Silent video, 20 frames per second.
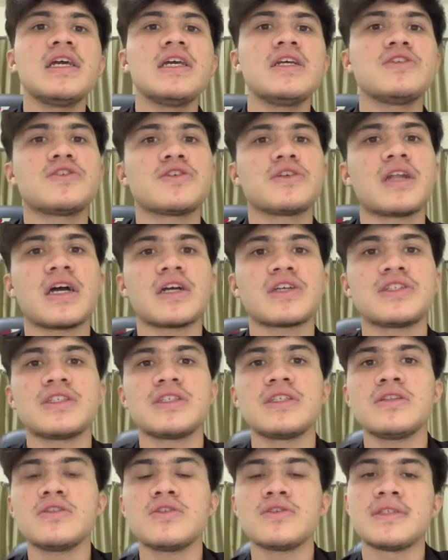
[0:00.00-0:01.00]

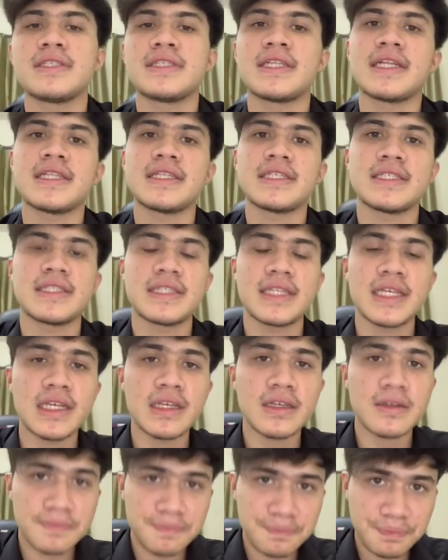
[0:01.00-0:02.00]
Introduction to
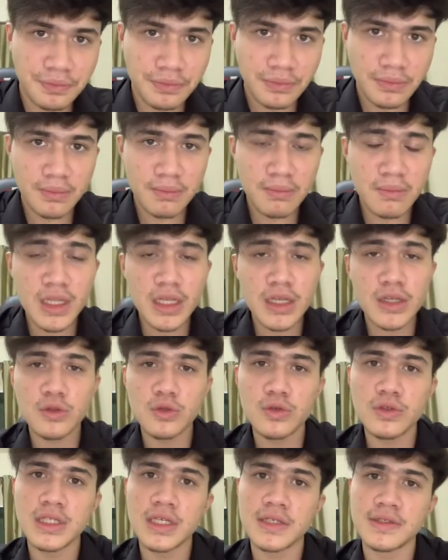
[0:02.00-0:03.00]
Statistics
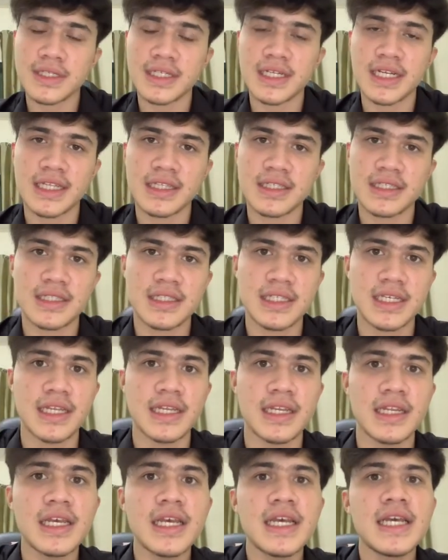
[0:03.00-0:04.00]
2013.